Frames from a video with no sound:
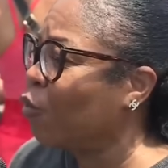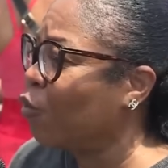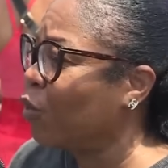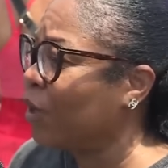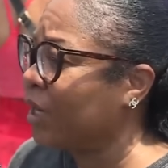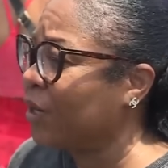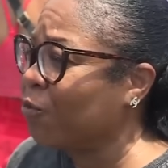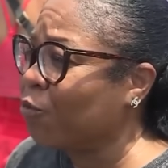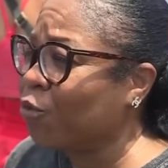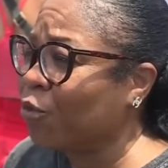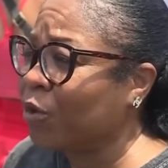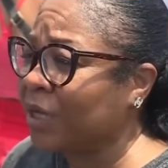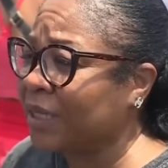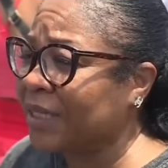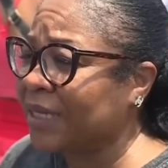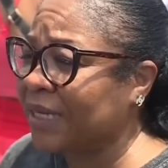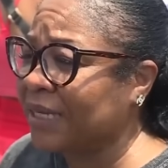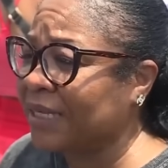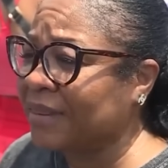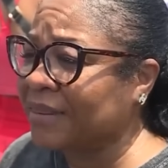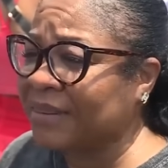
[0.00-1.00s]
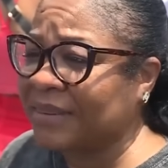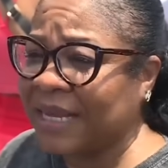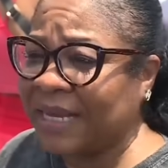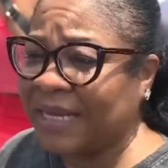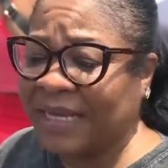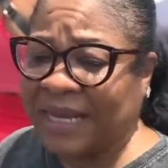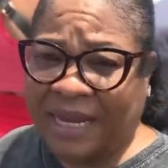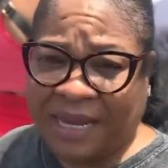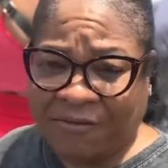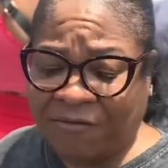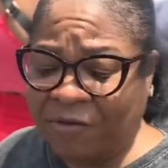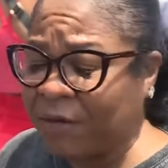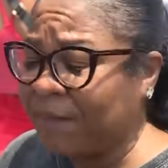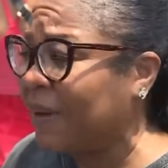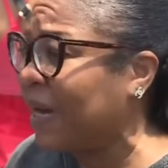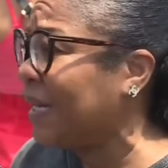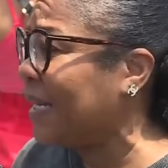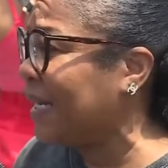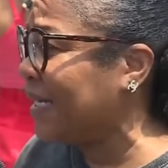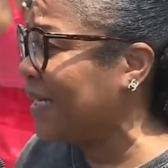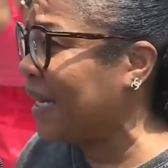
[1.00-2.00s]
We really thank
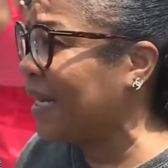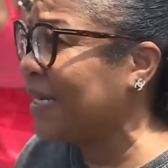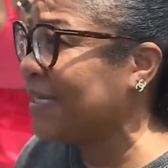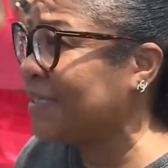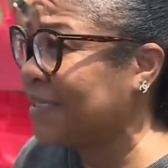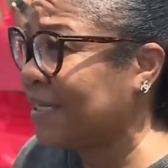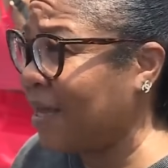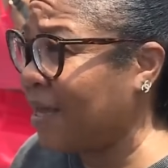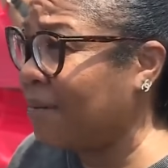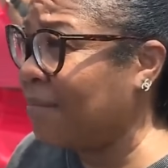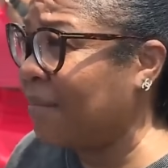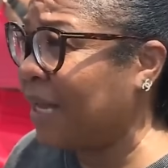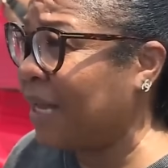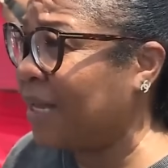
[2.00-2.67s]
everybody that has come